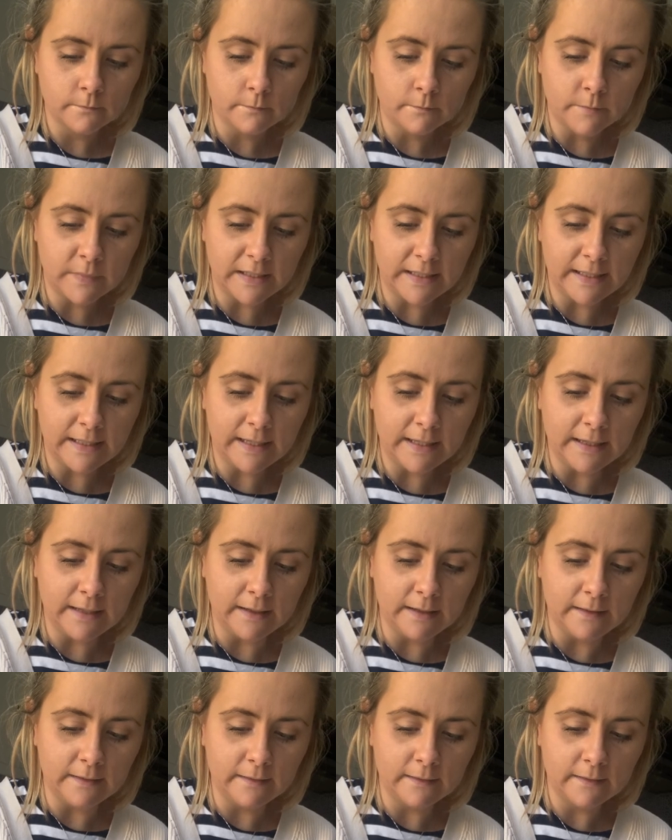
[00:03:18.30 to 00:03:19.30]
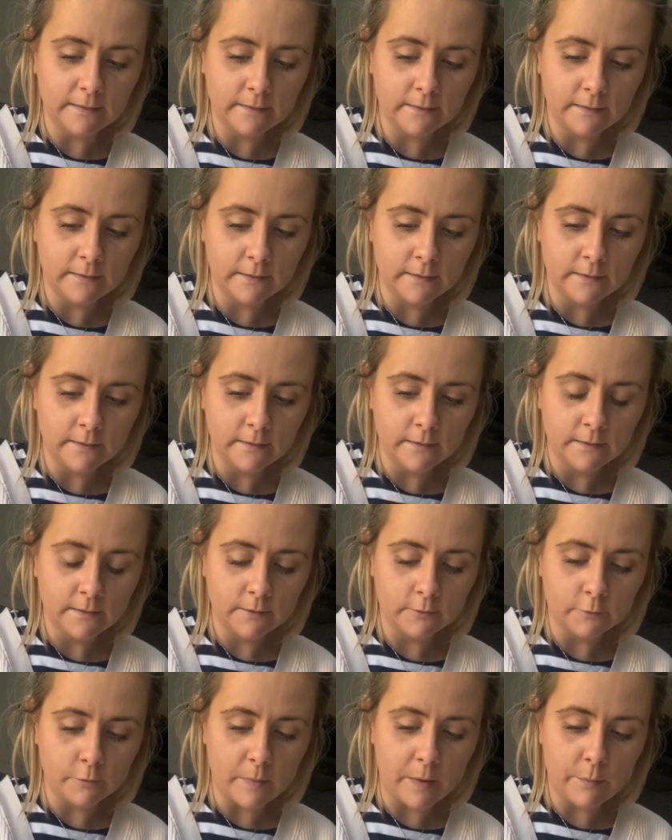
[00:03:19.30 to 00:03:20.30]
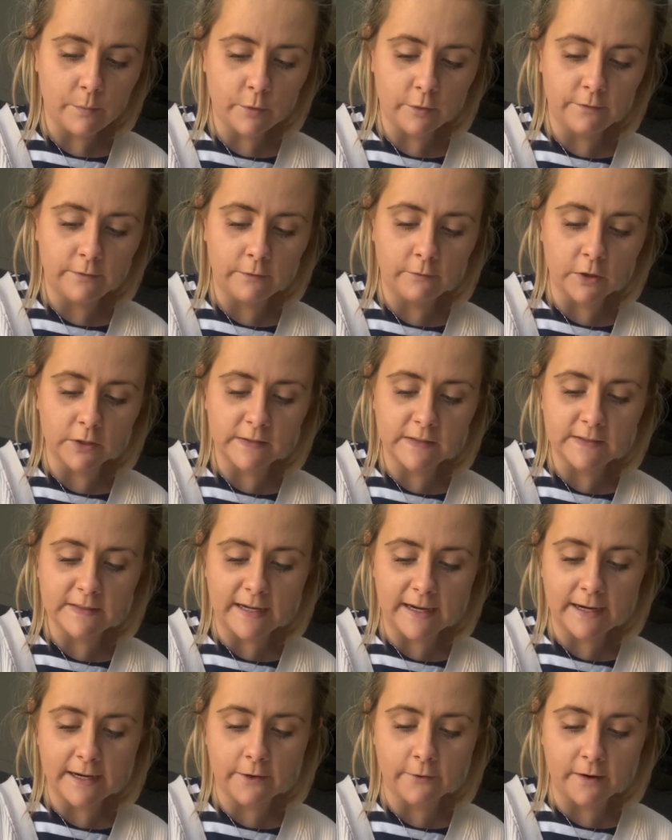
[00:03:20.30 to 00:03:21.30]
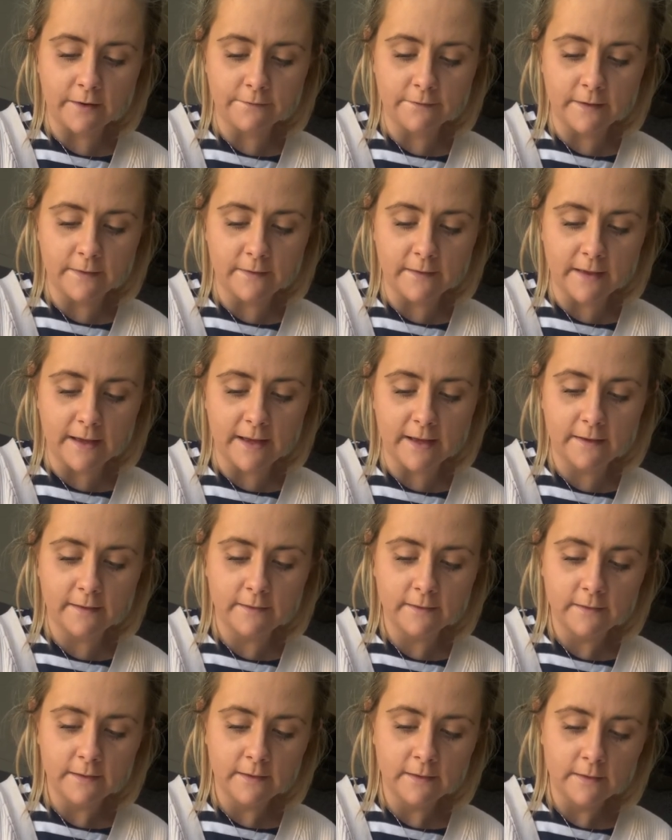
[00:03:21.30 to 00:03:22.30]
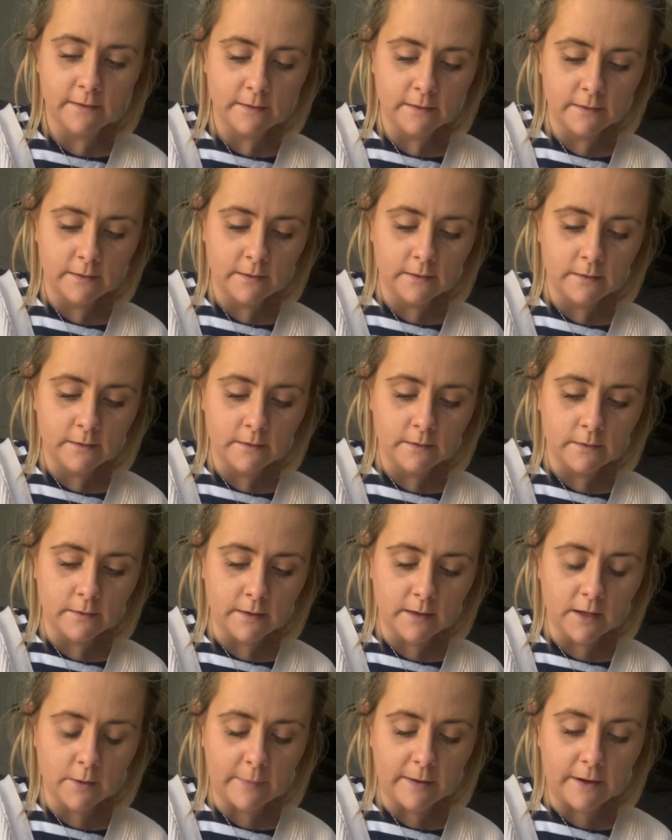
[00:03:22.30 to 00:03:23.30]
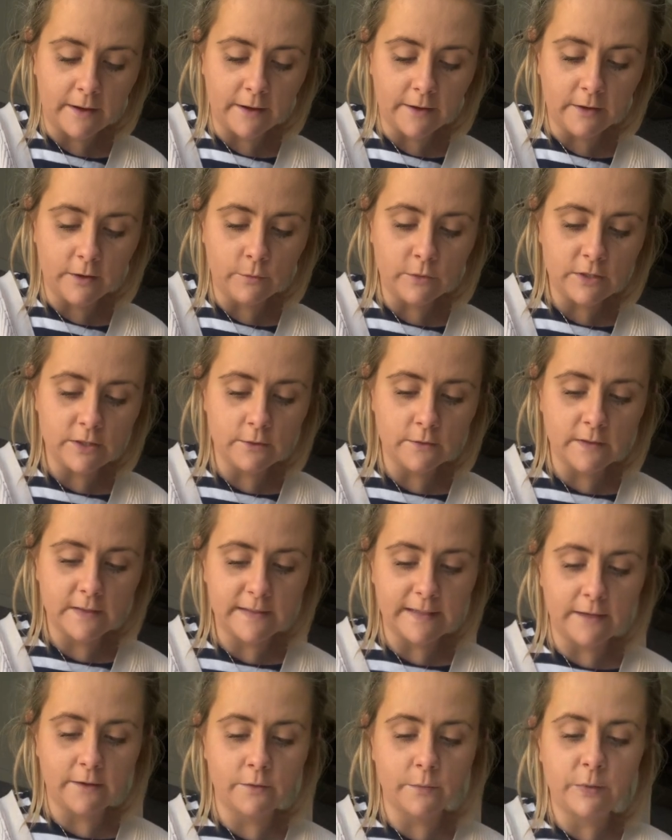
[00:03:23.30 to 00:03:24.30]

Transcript: Bleed. Remember, if you've got a digraph in there, think about how you would do the sound